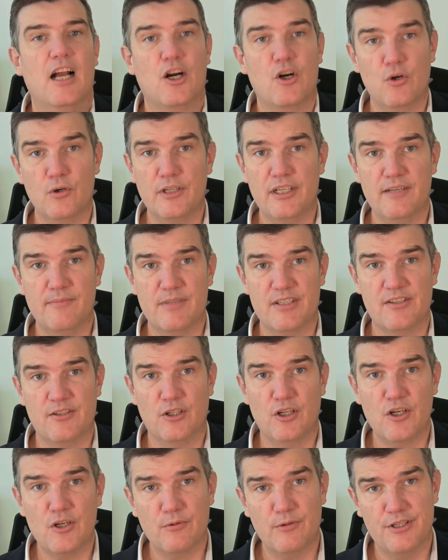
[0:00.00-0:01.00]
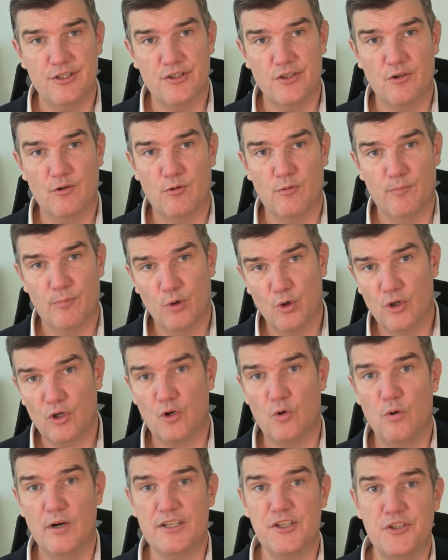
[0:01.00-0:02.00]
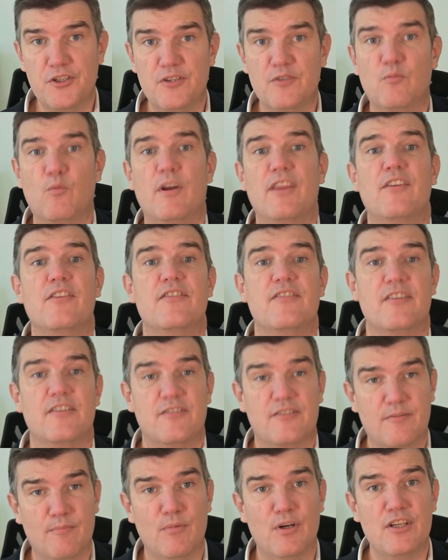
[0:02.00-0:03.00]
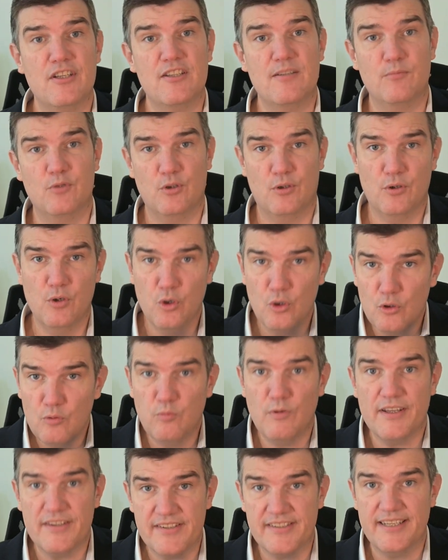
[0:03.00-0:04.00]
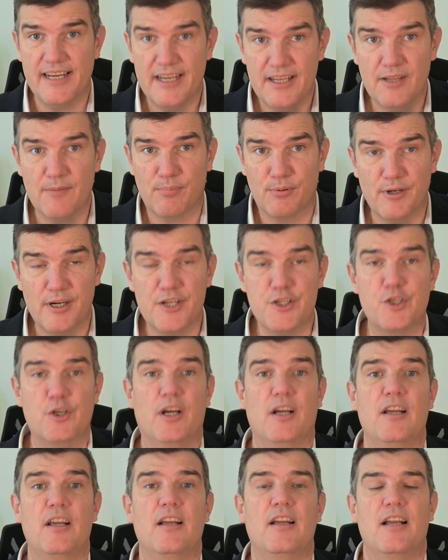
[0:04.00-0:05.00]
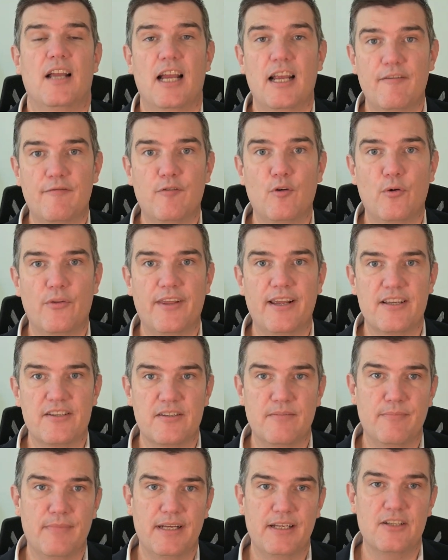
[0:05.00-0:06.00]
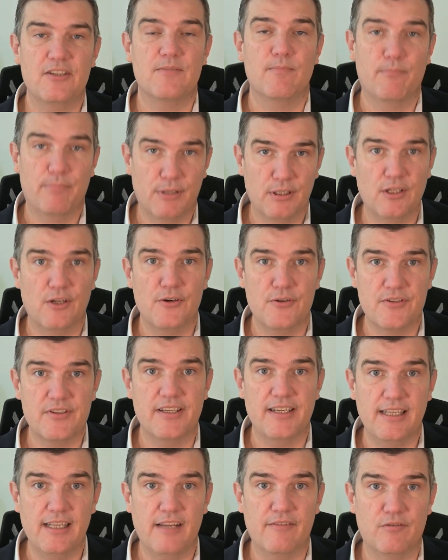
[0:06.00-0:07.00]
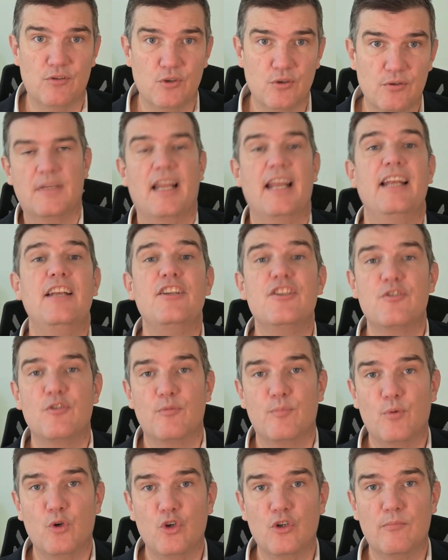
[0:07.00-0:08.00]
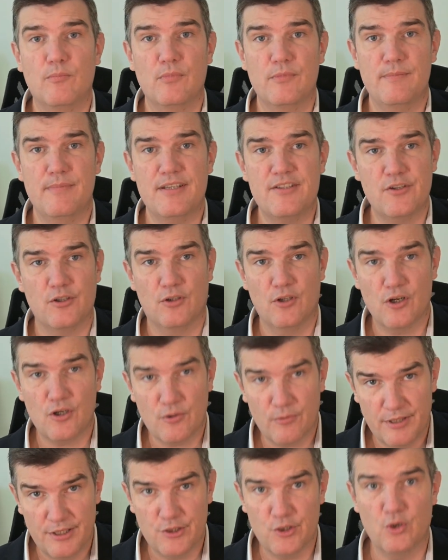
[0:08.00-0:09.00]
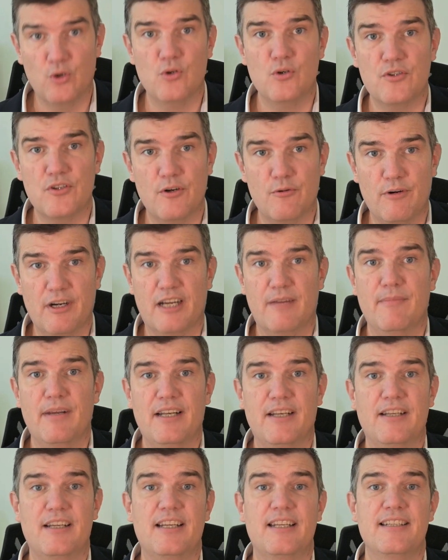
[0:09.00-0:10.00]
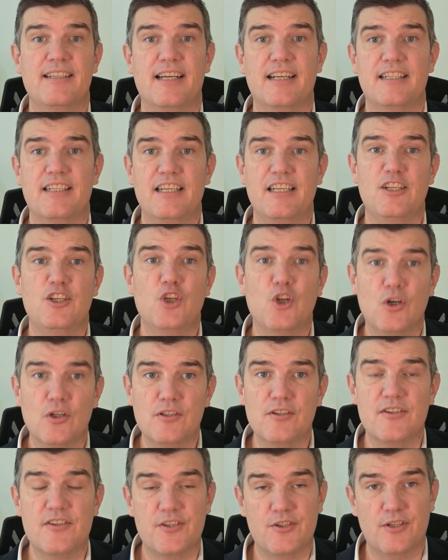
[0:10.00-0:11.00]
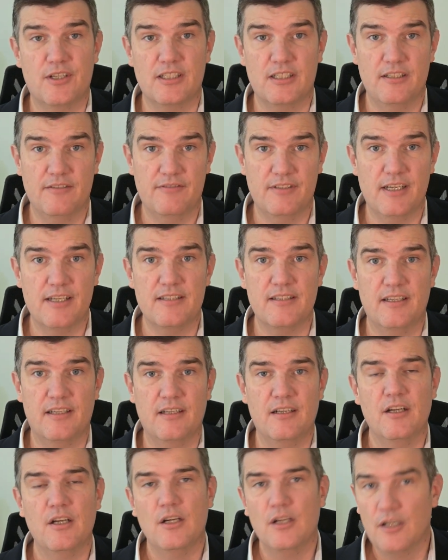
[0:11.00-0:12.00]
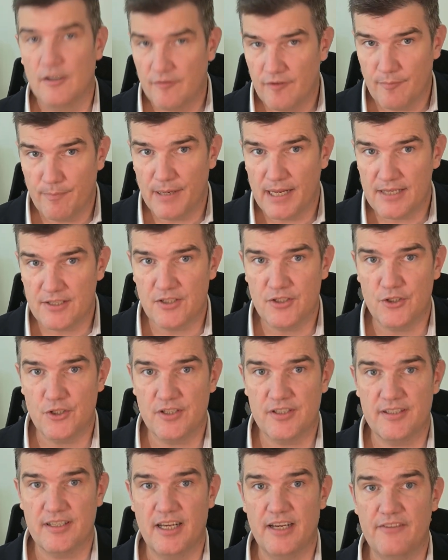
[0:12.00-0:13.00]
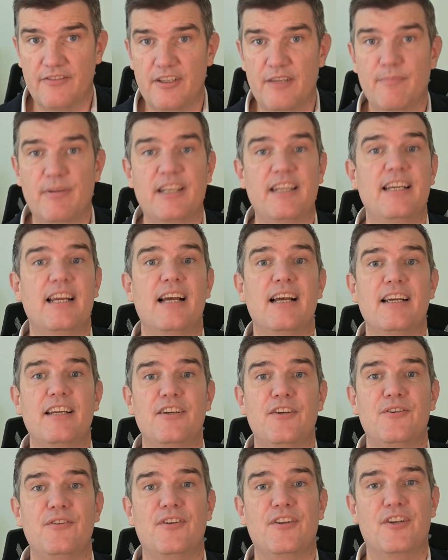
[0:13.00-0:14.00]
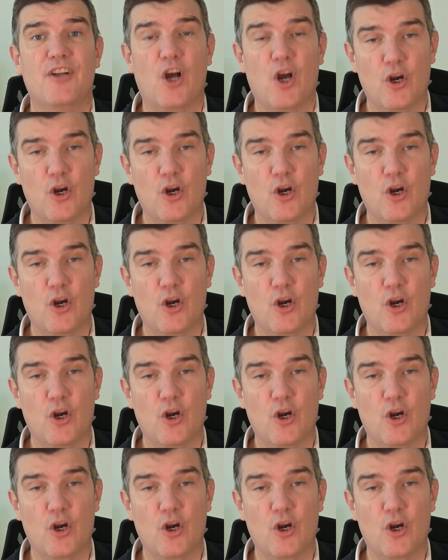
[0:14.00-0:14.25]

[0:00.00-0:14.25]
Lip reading: According to Mr. Lockridge, the report questioned whether the submersible could withstand the pressure at 4,000 meters below sea level. In his report, Mr. Lockridge also recommended conducting non-destructive testing for passenger safety, but he argued that